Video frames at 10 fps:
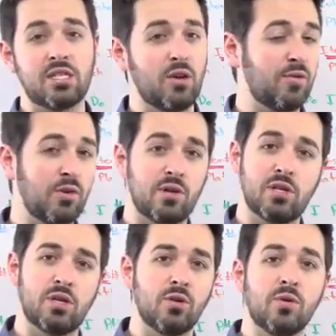So if you
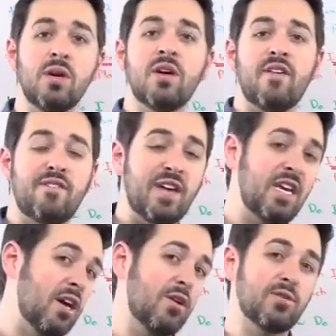can do
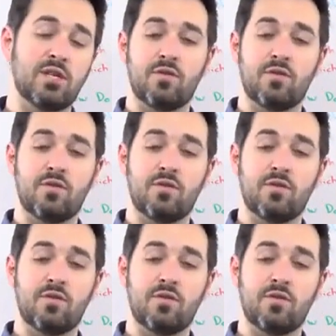videos,